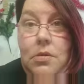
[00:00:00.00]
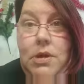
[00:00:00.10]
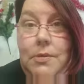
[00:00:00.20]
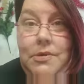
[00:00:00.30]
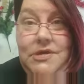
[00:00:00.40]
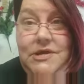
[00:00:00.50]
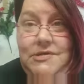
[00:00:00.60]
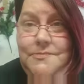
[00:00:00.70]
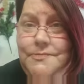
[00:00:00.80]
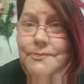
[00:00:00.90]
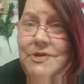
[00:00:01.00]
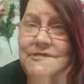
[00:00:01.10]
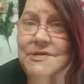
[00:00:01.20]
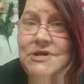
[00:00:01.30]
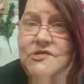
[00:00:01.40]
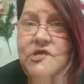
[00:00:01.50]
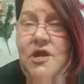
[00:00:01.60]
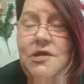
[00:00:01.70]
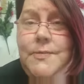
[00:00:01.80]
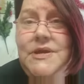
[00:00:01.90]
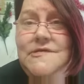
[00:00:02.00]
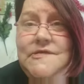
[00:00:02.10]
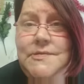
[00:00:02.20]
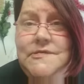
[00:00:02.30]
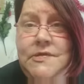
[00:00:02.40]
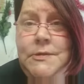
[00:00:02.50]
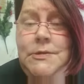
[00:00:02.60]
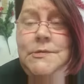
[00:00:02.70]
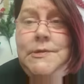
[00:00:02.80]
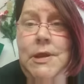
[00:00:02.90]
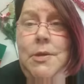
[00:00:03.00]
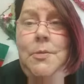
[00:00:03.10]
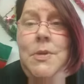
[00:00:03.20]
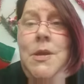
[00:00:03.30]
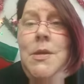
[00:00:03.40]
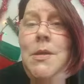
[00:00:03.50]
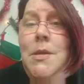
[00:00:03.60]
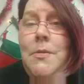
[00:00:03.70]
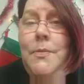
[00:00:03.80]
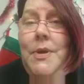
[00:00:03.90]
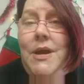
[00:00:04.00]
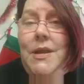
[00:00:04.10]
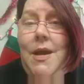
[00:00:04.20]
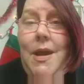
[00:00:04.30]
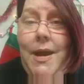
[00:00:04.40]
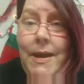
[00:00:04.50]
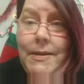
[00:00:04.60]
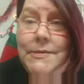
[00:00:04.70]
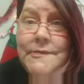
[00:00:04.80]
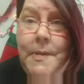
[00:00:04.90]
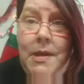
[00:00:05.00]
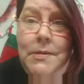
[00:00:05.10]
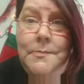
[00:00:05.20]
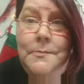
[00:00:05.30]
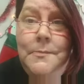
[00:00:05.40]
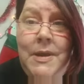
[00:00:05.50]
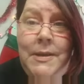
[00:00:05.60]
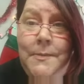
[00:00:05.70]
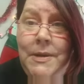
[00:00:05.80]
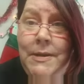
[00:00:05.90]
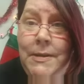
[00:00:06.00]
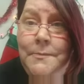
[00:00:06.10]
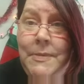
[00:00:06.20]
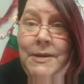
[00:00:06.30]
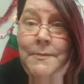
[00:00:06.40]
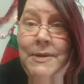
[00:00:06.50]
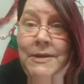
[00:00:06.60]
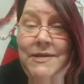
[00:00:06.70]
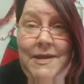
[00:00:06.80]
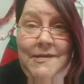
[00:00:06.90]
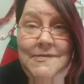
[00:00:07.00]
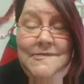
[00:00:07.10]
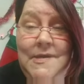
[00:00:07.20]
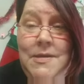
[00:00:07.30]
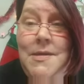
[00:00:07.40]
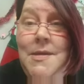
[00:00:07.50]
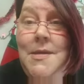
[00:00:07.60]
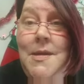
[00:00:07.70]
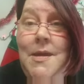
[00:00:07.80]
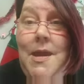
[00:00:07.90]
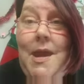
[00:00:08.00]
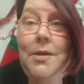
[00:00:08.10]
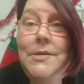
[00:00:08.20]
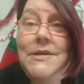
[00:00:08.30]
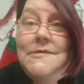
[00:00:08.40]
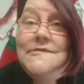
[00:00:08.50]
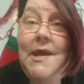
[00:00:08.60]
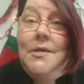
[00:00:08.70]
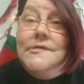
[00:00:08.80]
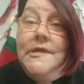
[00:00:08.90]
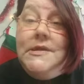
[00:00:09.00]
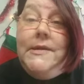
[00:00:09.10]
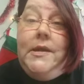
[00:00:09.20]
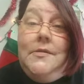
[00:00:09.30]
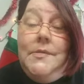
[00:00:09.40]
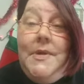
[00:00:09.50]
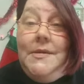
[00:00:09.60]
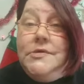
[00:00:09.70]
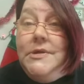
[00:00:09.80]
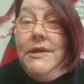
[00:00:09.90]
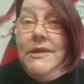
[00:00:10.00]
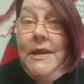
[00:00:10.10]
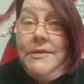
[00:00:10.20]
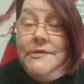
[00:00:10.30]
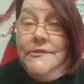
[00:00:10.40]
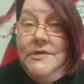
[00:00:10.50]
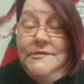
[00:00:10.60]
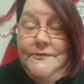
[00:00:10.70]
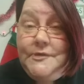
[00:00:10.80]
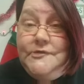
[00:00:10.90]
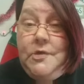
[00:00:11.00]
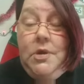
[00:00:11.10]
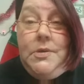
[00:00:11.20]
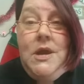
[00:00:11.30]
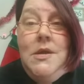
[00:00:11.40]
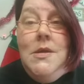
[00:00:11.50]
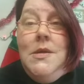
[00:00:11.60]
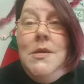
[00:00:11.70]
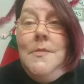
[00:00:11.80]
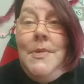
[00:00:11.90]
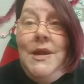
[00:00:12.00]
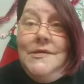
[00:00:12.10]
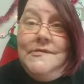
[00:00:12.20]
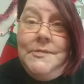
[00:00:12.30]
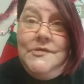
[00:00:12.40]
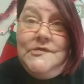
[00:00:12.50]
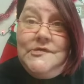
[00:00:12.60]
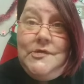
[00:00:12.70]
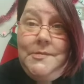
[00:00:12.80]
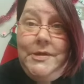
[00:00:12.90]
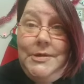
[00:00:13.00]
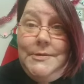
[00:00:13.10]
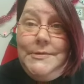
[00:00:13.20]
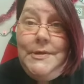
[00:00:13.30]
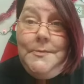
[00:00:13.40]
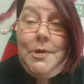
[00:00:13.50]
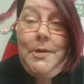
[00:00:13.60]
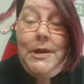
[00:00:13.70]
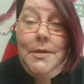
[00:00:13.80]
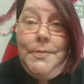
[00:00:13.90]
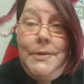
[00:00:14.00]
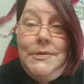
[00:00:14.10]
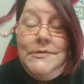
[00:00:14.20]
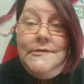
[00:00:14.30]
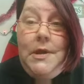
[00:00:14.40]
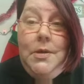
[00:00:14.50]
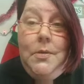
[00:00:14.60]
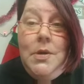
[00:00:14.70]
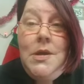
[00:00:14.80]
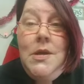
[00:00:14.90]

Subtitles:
It really wasn't a shock because he was in the nursing home, but I spent many days out at his house taking care of him after he had had his first stroke. My husband was extremely close to him growing up. So